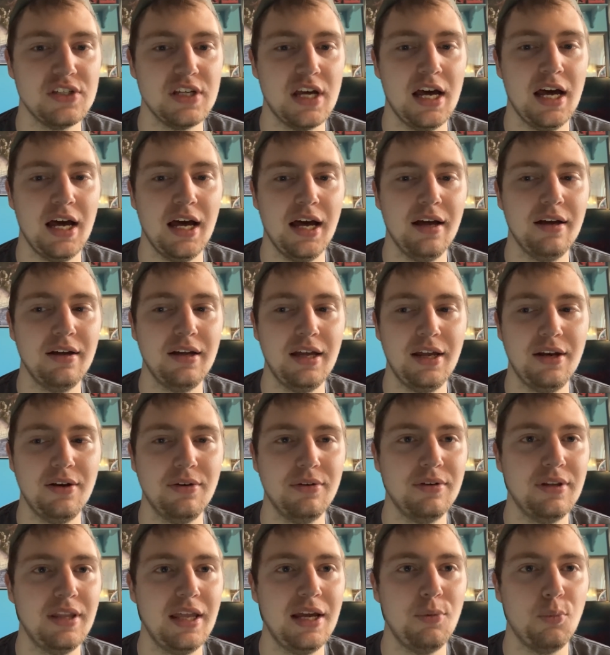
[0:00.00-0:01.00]

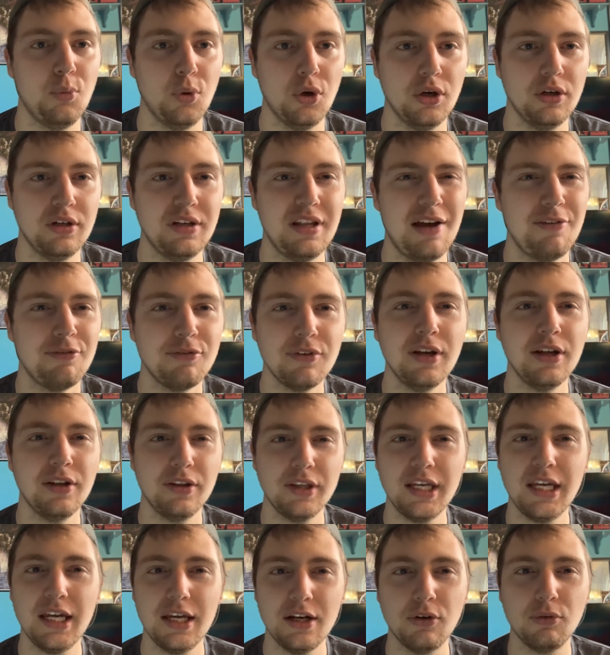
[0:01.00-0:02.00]
and they were
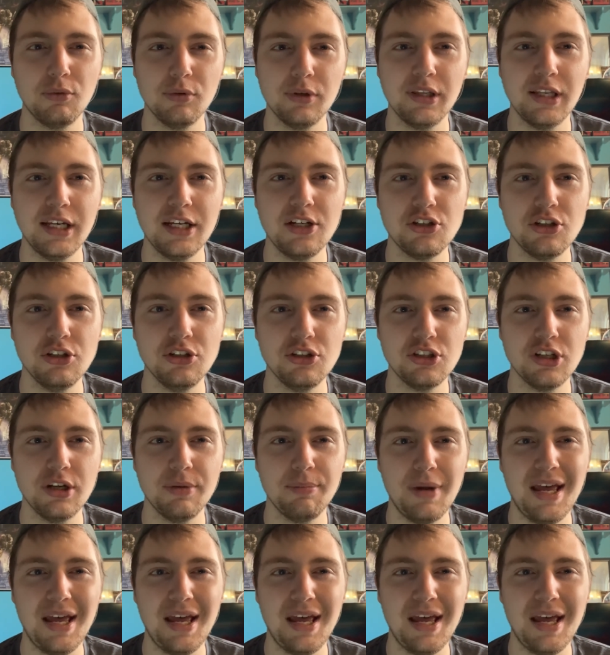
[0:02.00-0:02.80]
definitely in a relationship